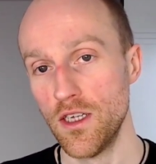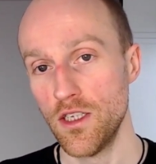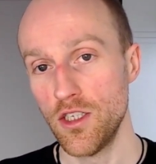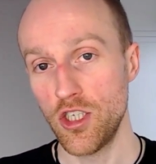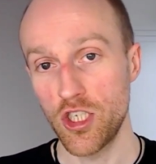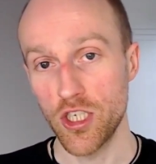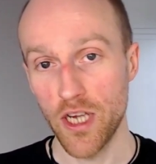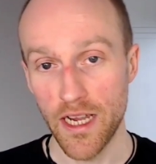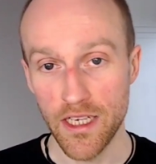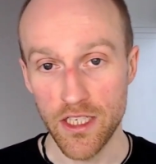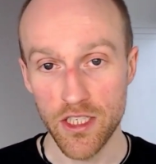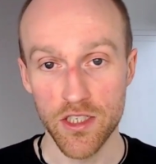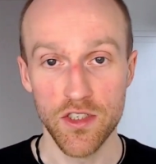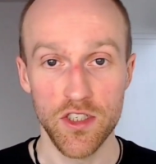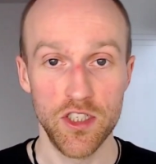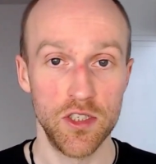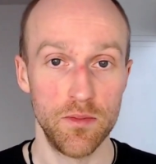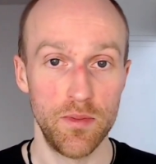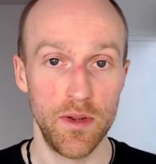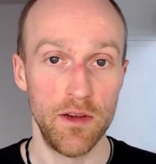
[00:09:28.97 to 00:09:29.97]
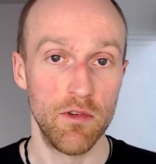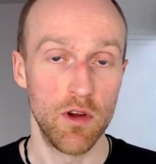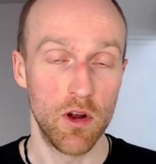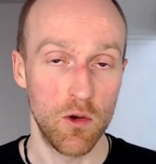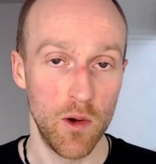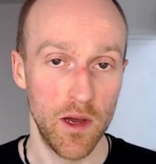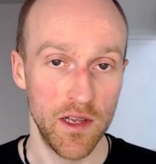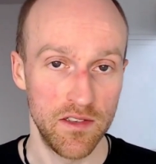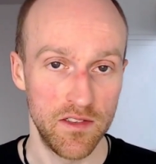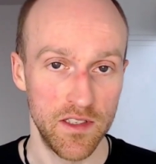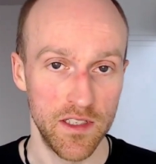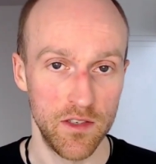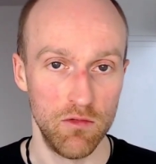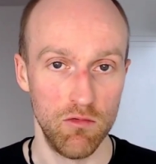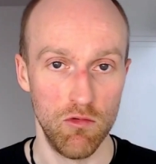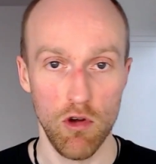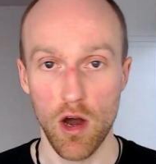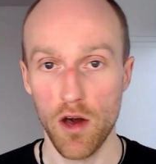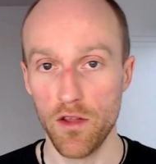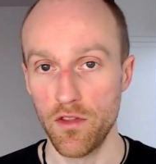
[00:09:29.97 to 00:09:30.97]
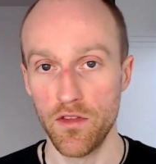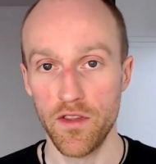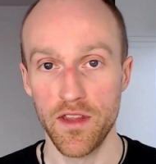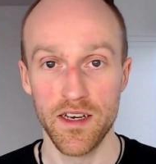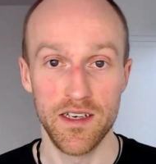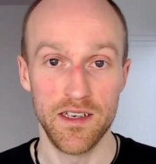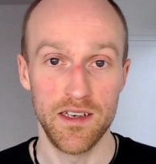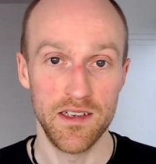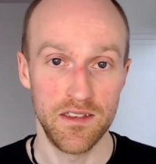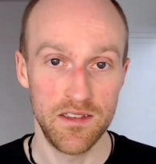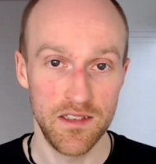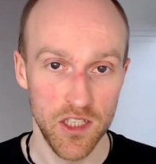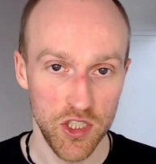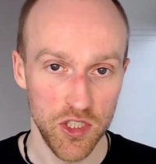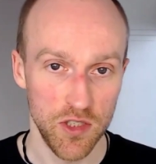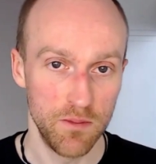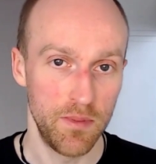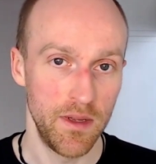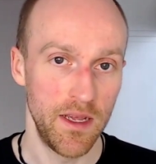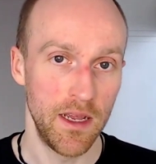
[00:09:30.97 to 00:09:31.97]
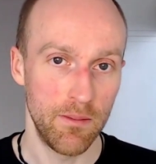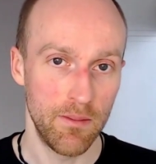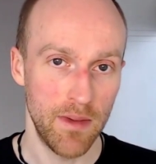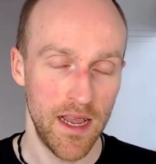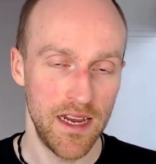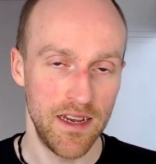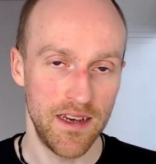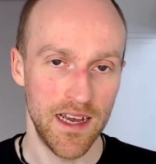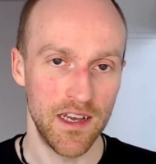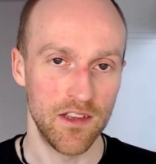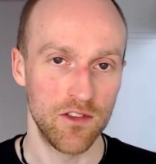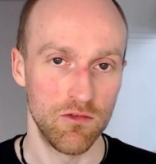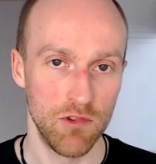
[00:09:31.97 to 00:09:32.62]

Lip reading: changes to be requested rather than a decision being made as